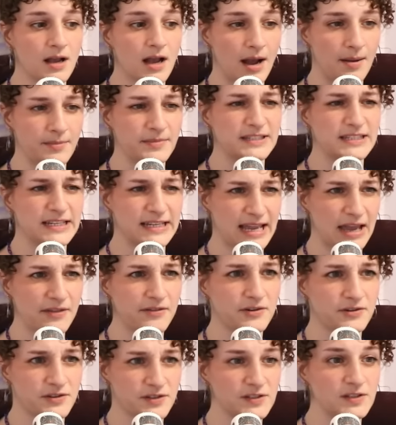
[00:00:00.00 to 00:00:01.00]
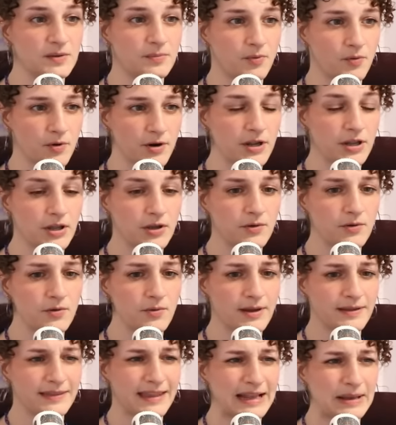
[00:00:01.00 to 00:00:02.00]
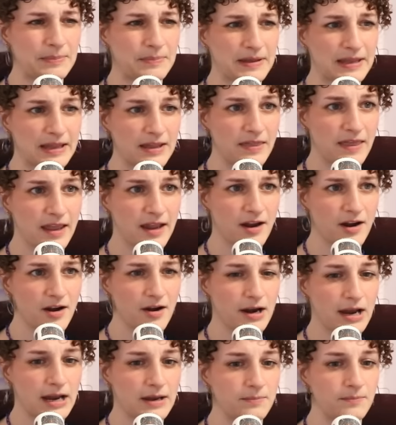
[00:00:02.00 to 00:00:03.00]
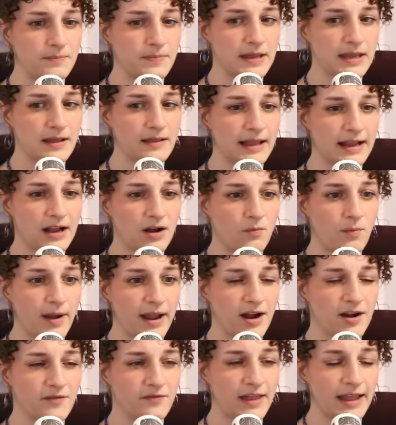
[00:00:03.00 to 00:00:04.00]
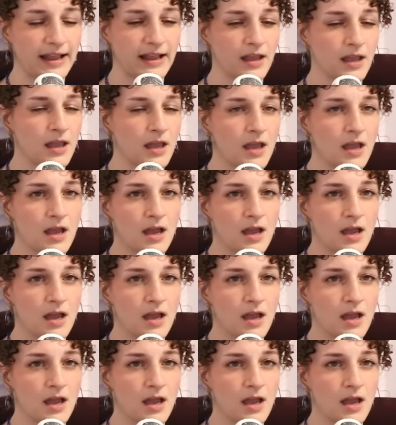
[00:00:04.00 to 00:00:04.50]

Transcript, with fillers: come together to support you and like be there and be like aware of like